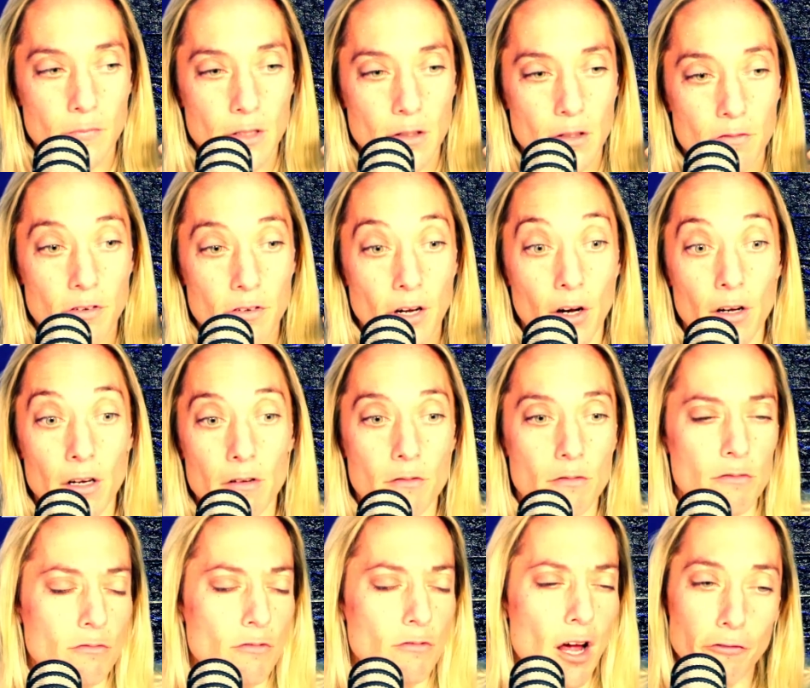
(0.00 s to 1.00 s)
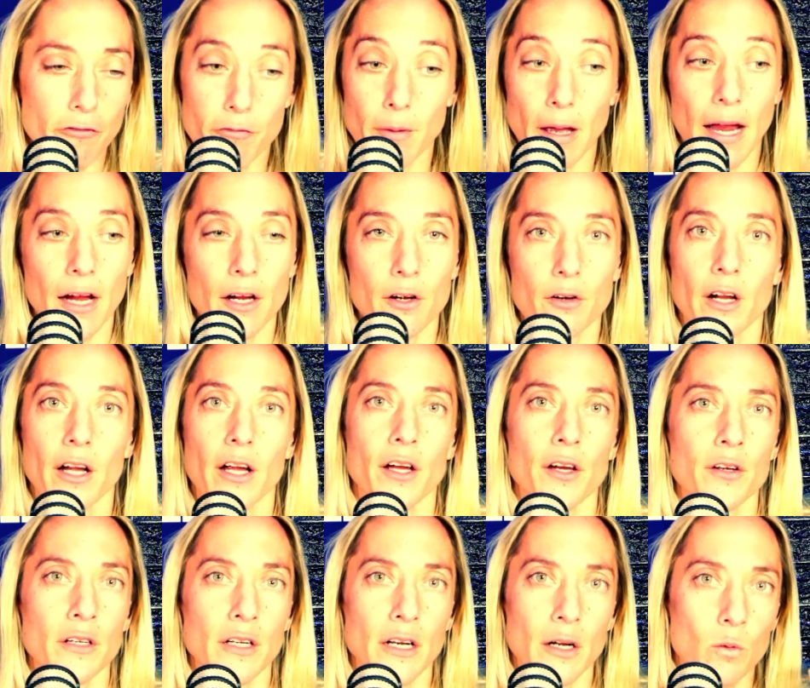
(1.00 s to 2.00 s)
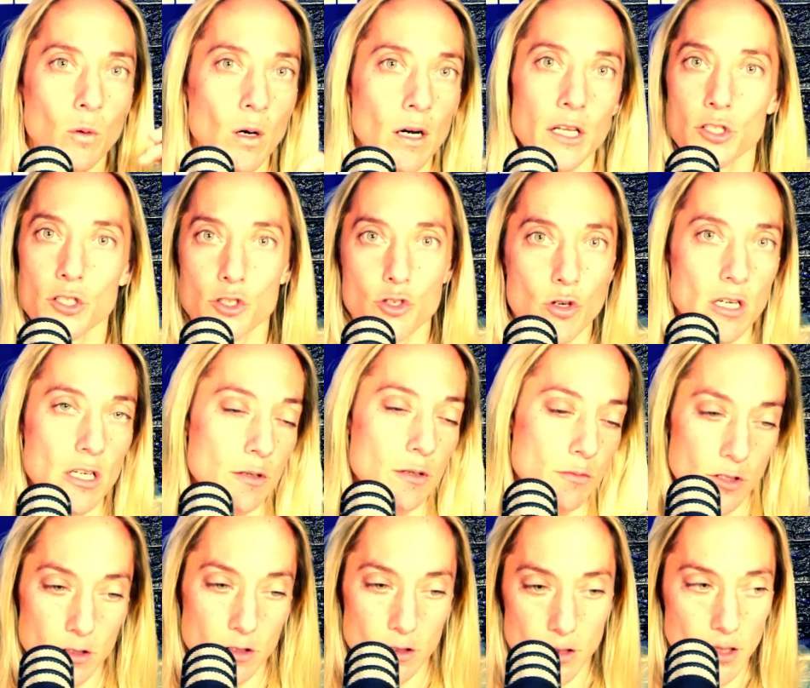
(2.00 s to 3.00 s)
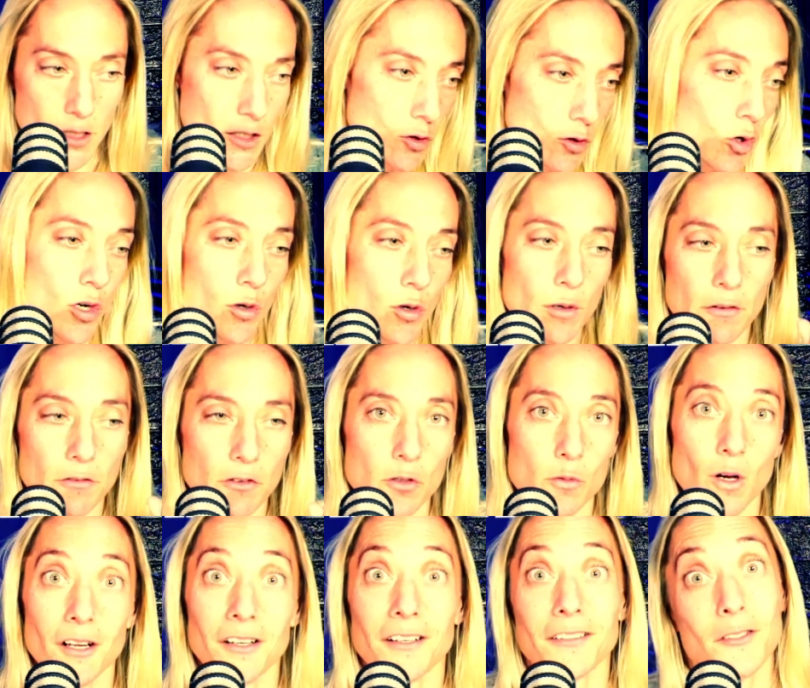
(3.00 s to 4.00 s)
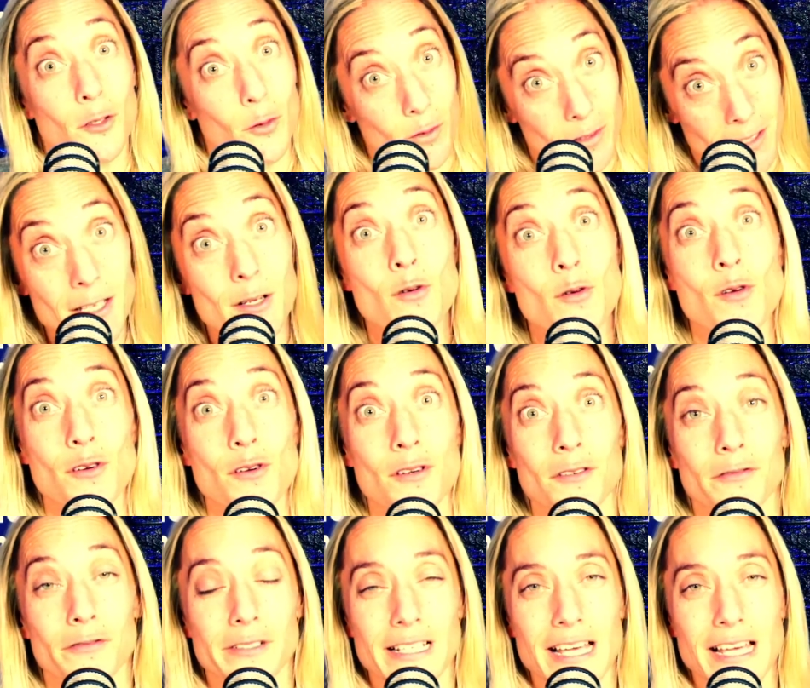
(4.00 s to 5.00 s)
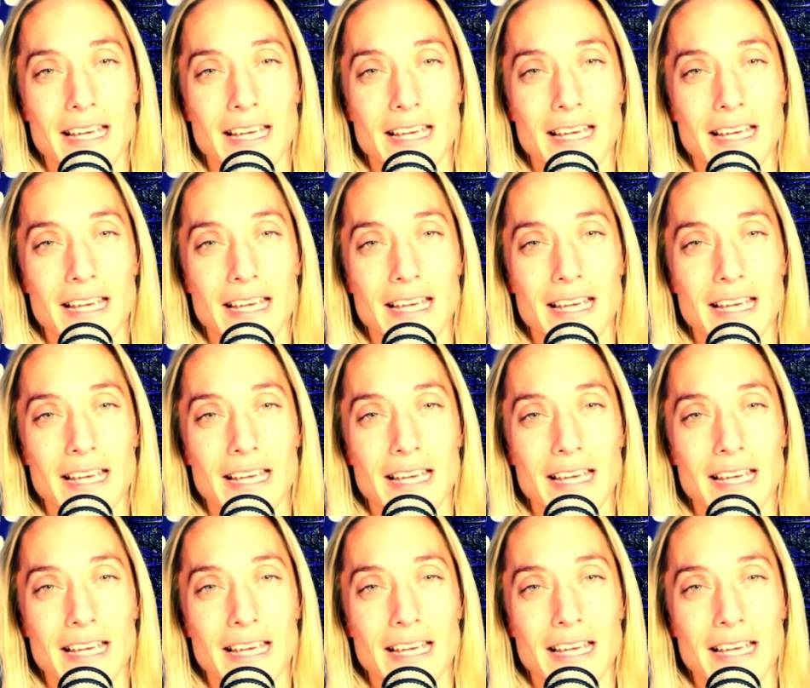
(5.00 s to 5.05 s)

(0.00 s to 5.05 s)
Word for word: very rough background, and I wanted to treat him, so I said, order whatever you want. So he ordered a filet